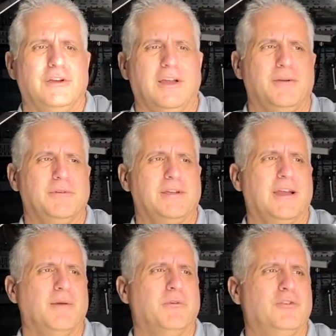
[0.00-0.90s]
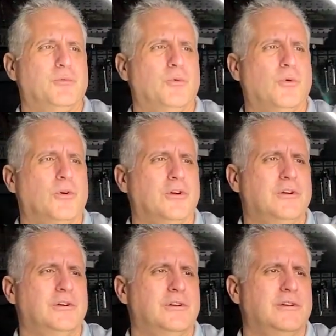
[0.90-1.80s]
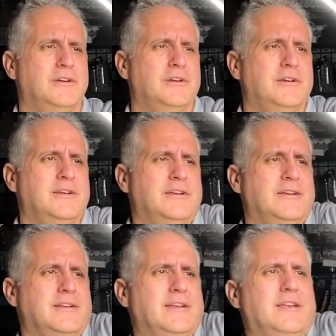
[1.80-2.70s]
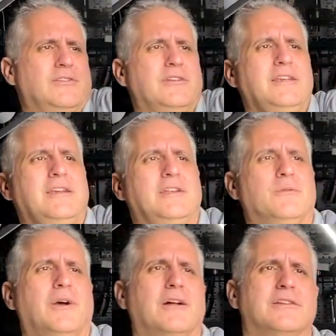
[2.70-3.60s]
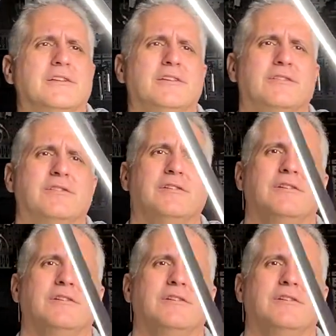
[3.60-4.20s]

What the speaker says: I mean, how much more can you need? Wow, look at this.